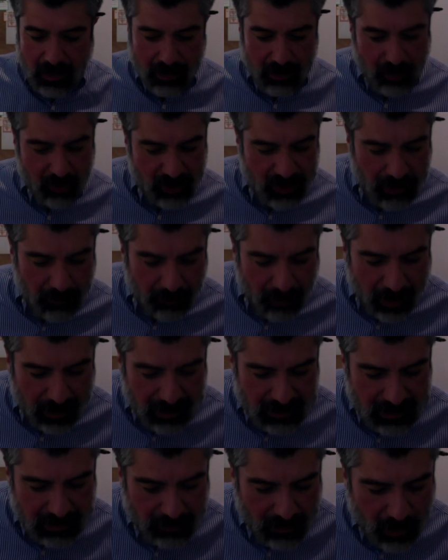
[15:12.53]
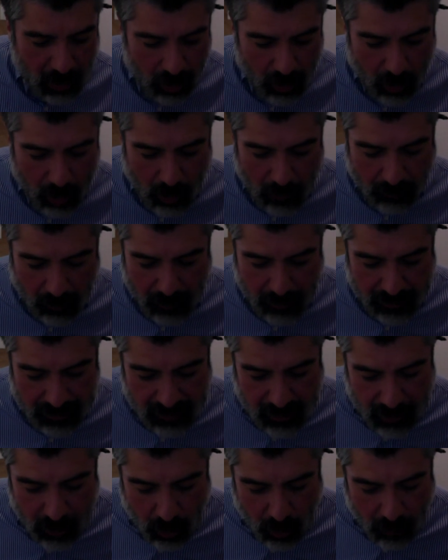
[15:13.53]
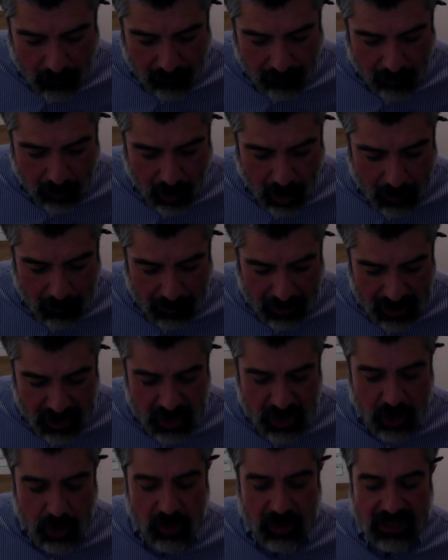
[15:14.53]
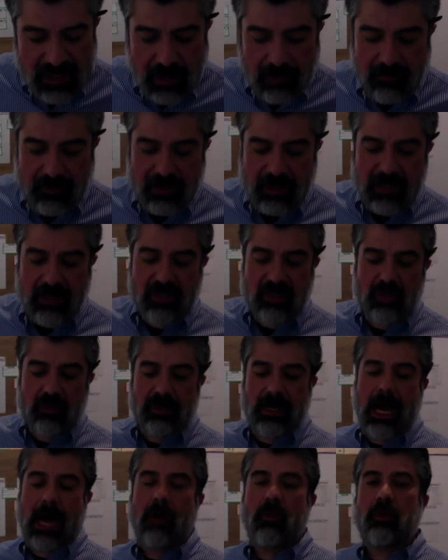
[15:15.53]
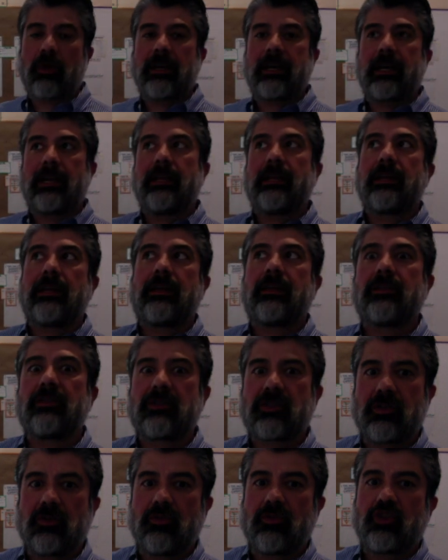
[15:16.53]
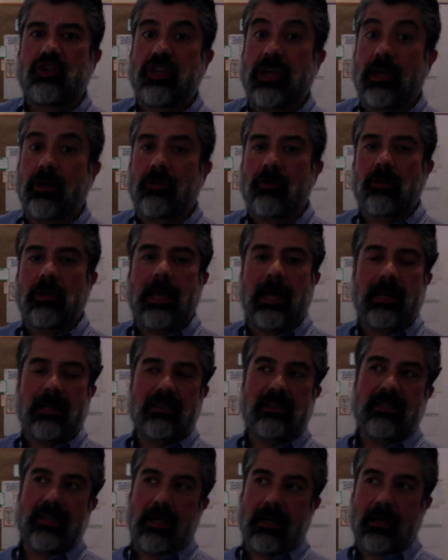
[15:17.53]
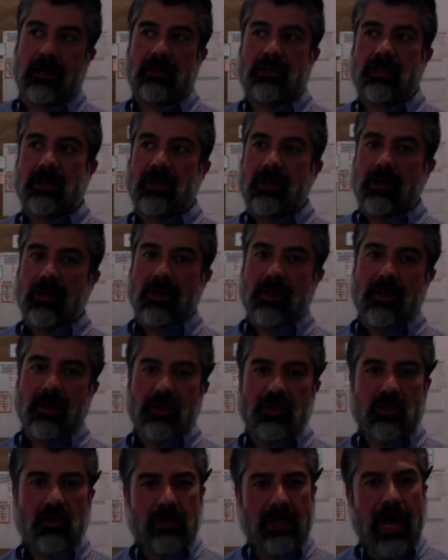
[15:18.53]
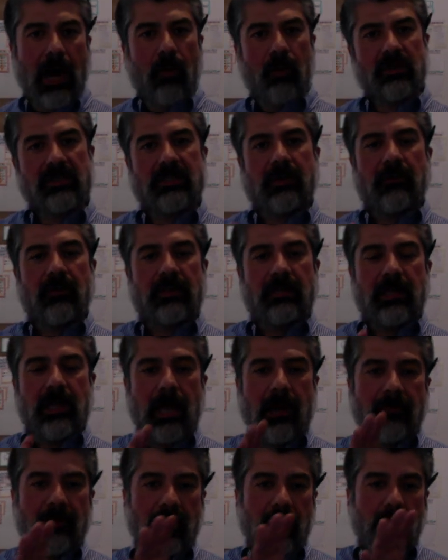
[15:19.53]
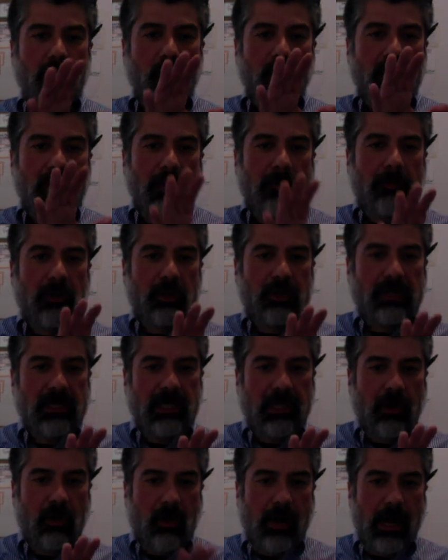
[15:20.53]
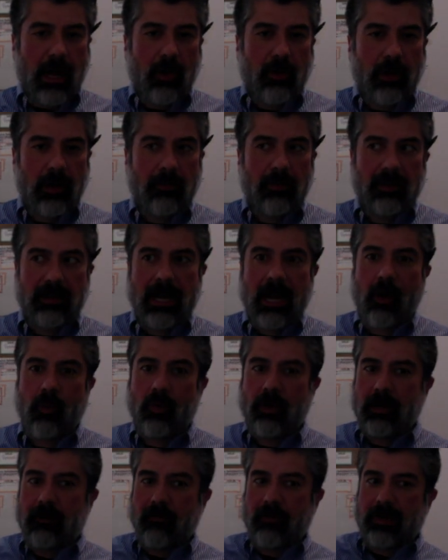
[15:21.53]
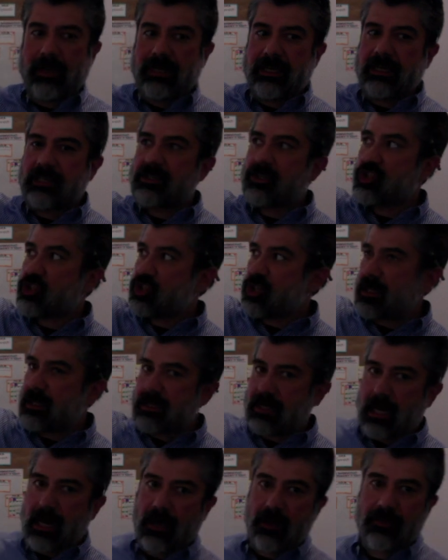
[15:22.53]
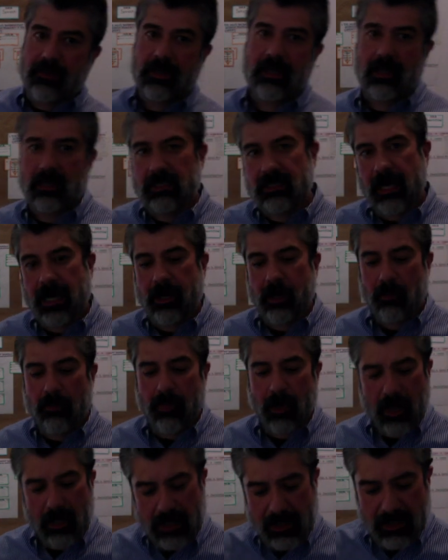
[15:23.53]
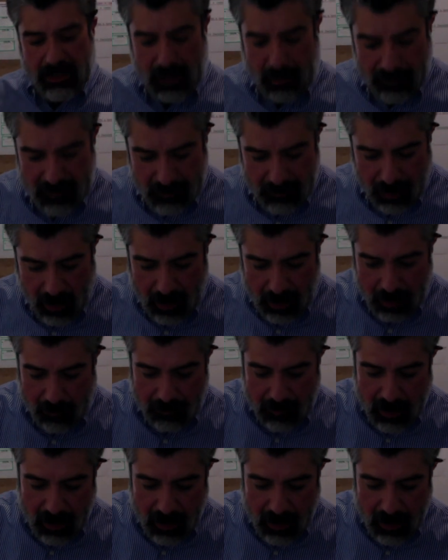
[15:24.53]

nursing practice. I'm going to look over, but then over on page 270. So now we're getting into general anesthetics. So that was everything having to do with a particular area, but now what if we need to shut down the entire body, top to bottom?